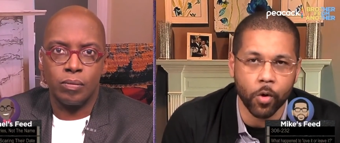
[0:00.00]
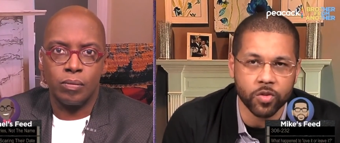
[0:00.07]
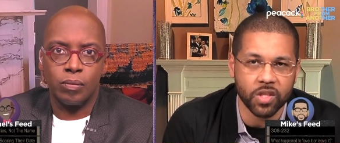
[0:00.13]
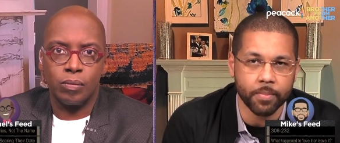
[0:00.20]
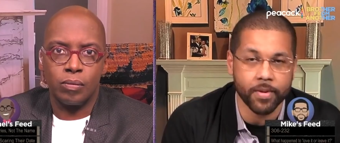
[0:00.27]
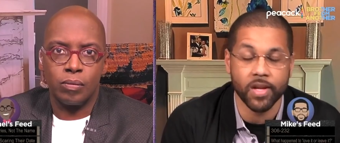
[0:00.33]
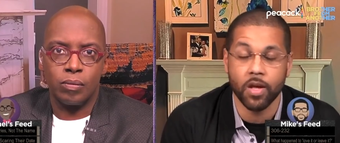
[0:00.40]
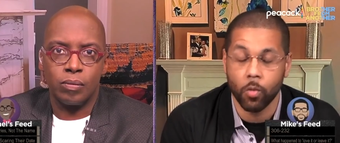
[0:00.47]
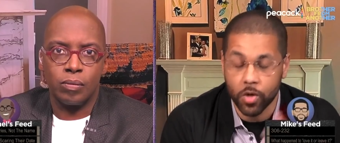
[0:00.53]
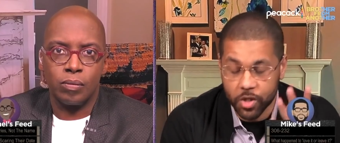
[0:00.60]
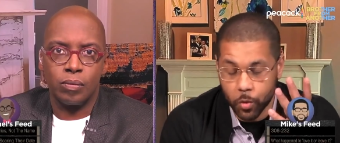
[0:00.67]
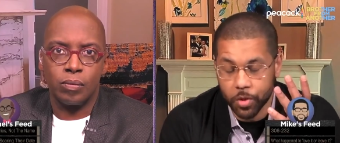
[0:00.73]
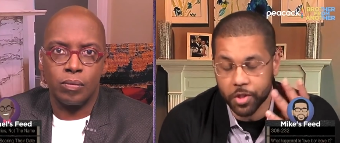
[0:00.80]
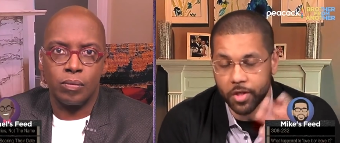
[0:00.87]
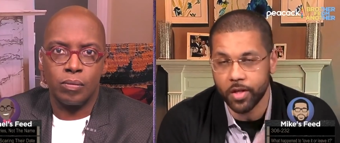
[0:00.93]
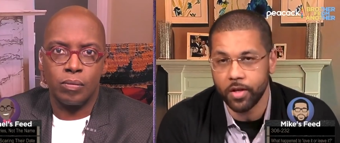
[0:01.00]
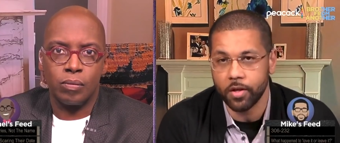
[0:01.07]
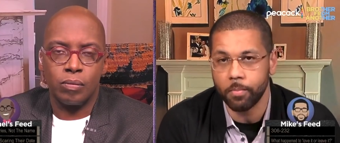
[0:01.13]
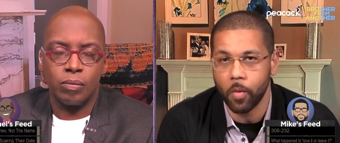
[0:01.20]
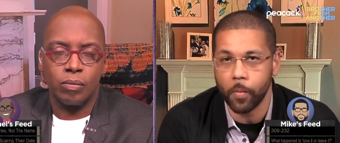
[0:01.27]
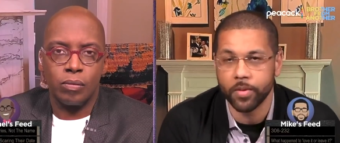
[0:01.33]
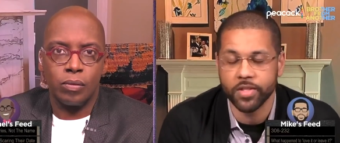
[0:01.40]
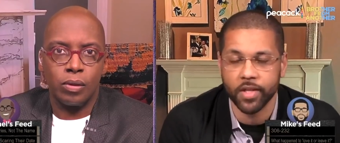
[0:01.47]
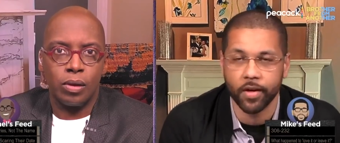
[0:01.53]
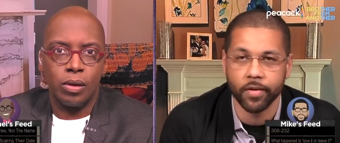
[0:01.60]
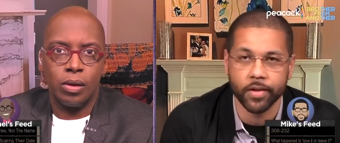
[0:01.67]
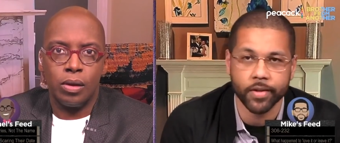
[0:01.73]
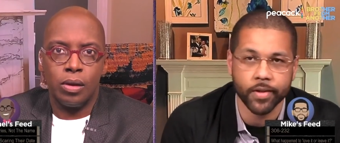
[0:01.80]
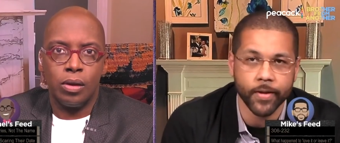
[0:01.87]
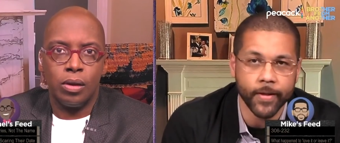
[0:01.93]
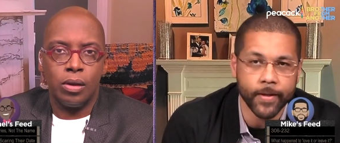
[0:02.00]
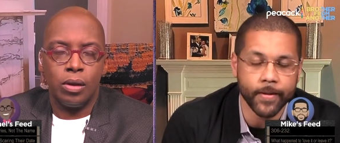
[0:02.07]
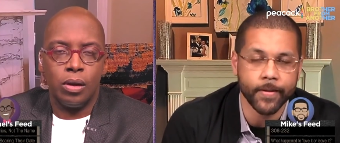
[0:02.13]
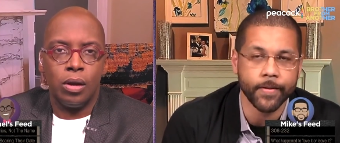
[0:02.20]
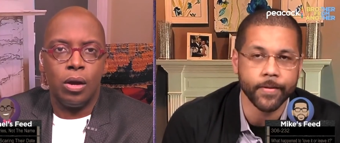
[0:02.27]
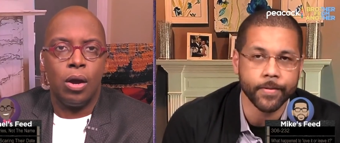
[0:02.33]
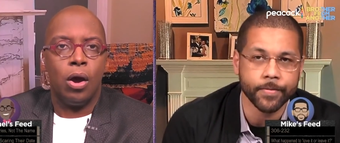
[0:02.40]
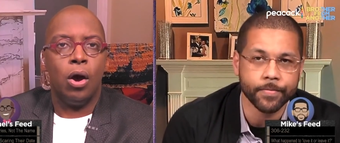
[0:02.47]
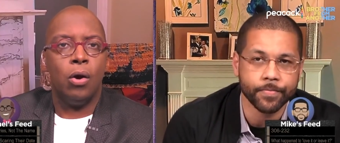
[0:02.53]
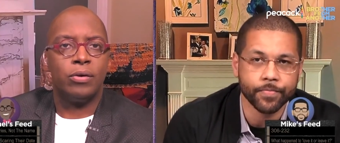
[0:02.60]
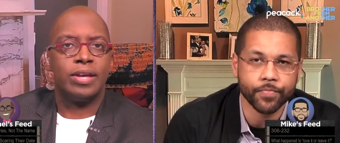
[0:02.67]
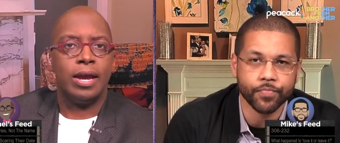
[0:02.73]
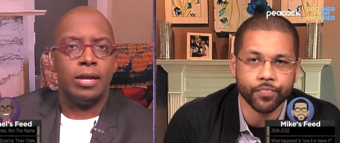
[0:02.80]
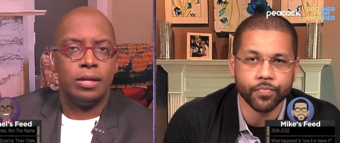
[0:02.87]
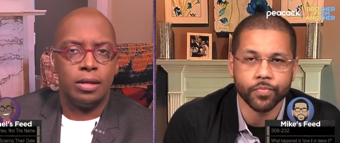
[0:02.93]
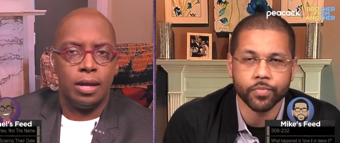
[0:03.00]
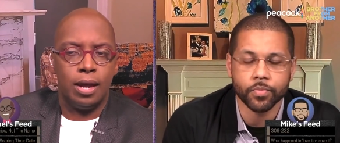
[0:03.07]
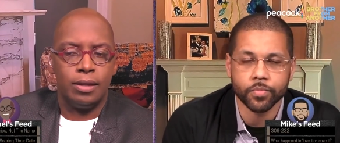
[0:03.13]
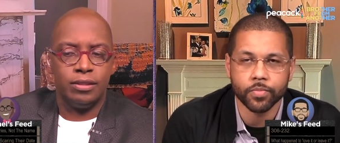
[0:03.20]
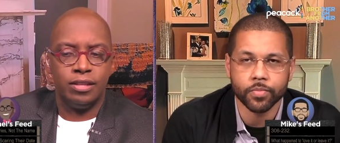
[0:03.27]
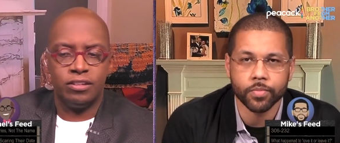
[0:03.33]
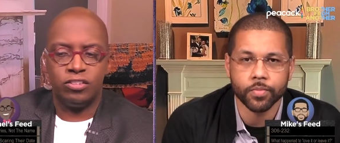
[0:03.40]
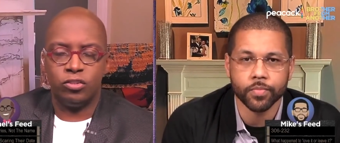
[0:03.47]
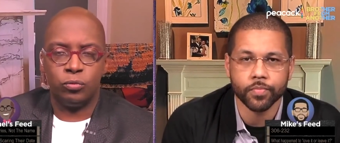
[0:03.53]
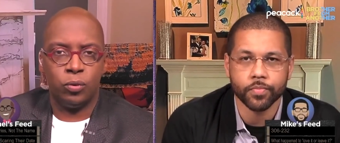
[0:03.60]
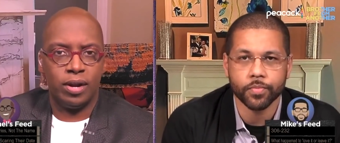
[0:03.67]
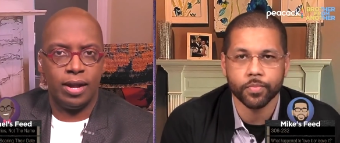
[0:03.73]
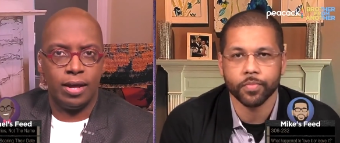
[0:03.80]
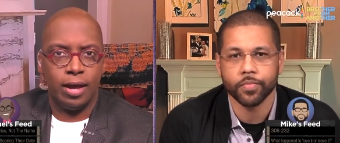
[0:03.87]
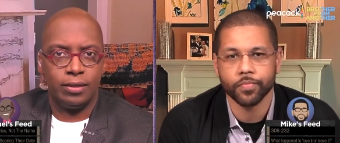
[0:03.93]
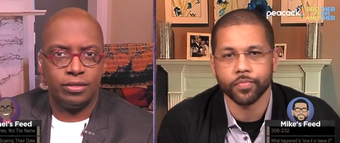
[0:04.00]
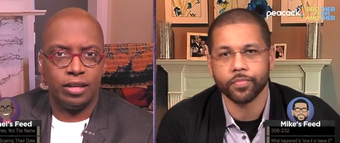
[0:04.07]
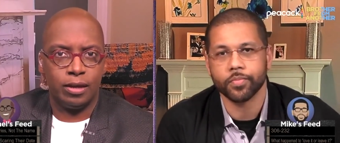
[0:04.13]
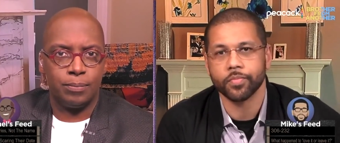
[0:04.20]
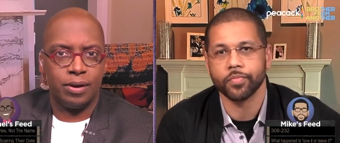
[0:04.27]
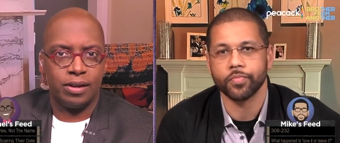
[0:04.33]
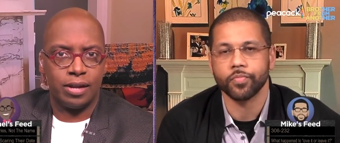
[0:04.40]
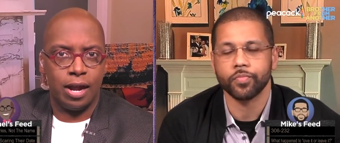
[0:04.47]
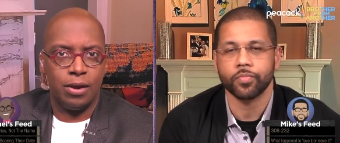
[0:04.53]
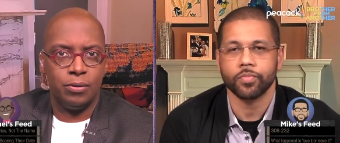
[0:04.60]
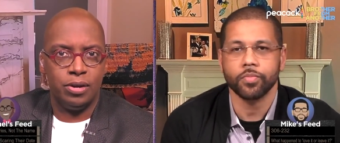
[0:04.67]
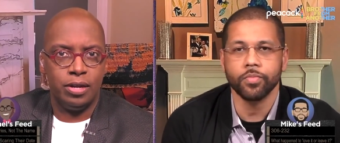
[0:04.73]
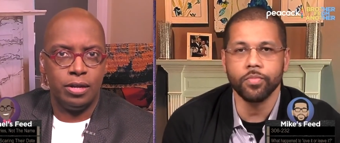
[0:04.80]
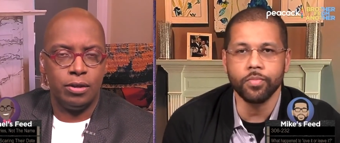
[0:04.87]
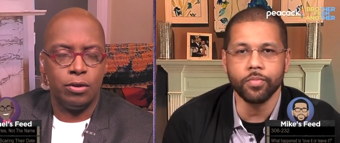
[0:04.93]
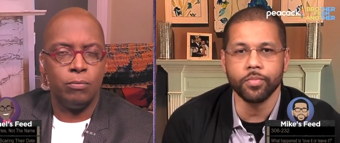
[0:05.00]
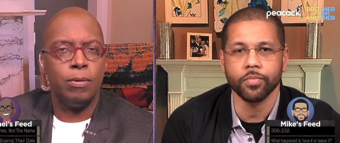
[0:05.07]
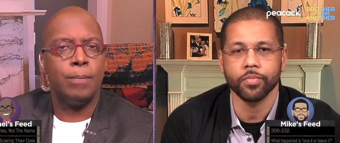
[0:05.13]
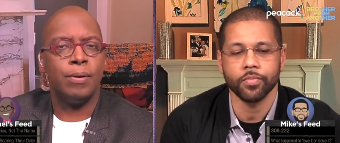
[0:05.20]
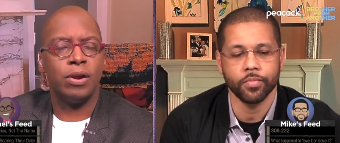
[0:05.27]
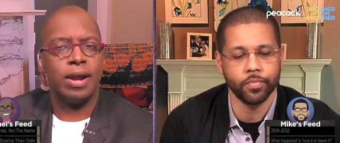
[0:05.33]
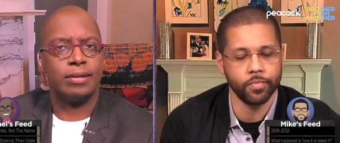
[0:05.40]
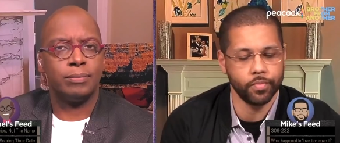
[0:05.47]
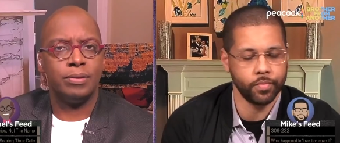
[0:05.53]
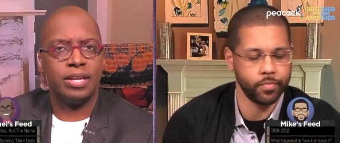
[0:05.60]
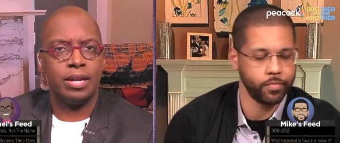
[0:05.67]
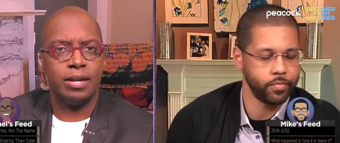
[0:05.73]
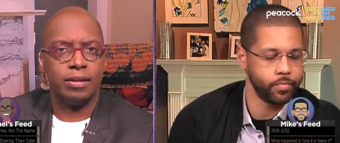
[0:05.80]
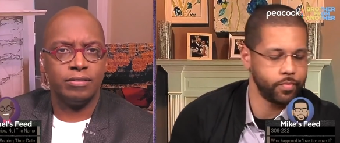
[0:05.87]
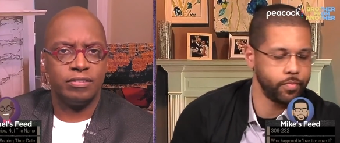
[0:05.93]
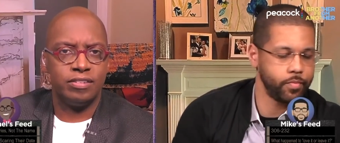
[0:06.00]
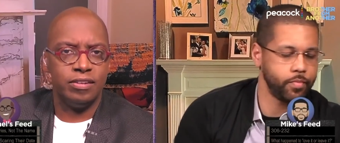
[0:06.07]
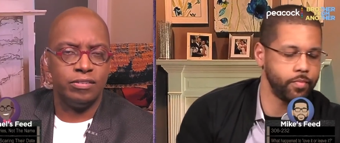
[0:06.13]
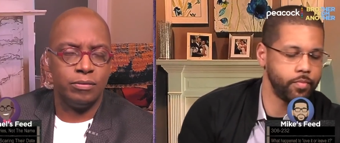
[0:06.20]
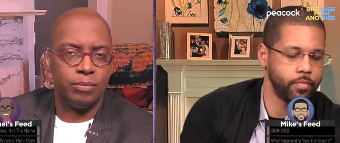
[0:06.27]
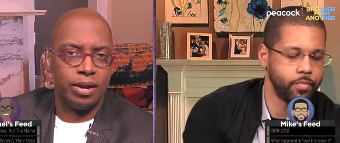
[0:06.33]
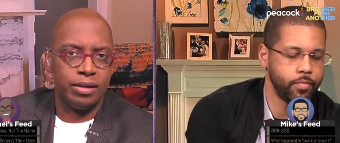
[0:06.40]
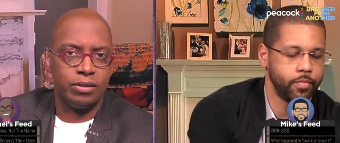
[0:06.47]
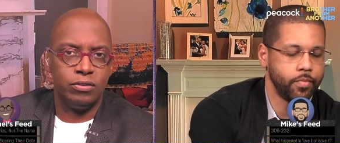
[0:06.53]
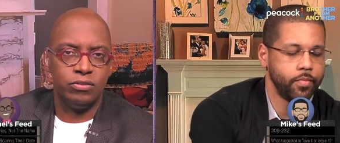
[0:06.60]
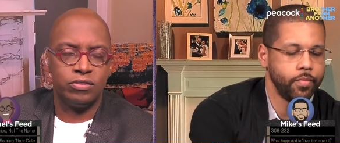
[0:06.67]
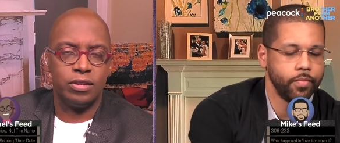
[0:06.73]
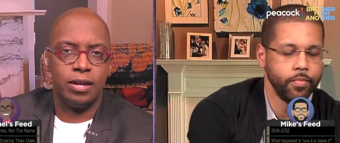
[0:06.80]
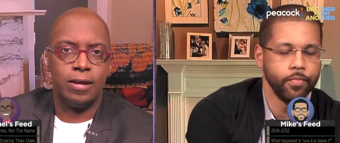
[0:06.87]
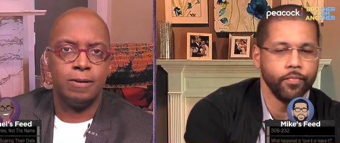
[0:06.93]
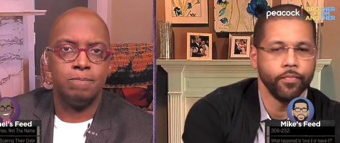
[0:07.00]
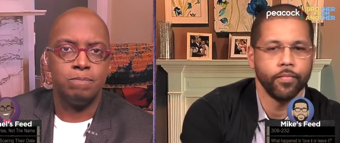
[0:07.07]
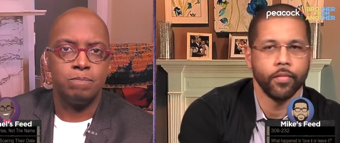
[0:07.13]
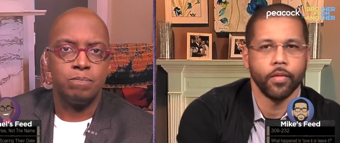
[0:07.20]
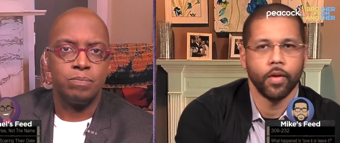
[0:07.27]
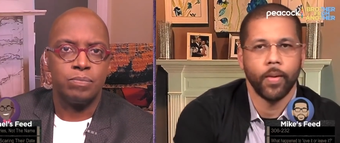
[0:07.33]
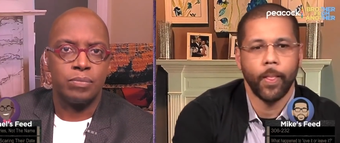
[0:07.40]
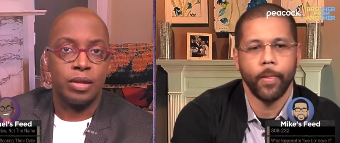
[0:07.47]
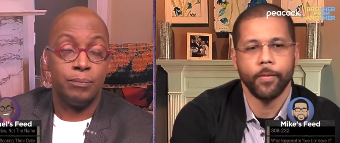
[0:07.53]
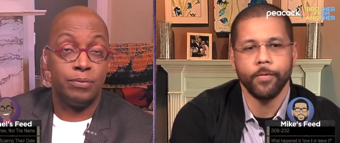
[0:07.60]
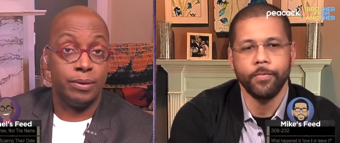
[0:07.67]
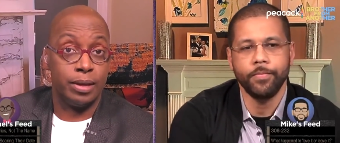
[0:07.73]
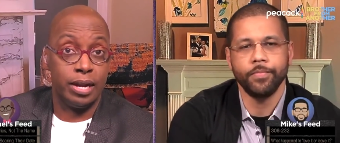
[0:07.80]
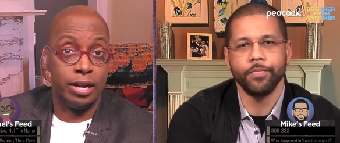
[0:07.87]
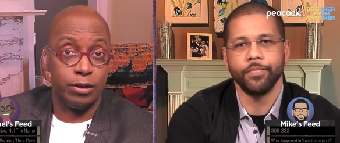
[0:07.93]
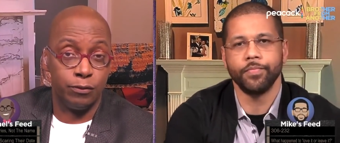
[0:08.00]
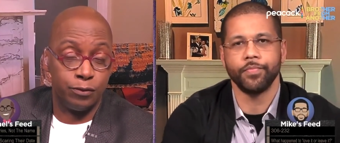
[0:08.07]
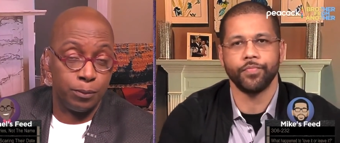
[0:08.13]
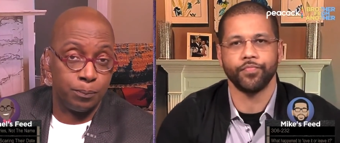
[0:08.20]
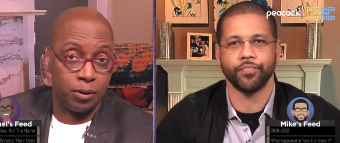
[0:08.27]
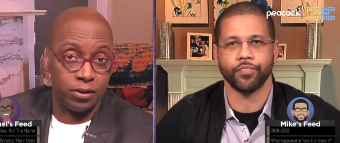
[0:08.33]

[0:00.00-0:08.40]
Speaker 1: to media, which we should hear momentarily?
Speaker 2: Okay, this is what I, I, think about Kyrie. You remember at the beginning of the season, Mike, you said, beginning of the football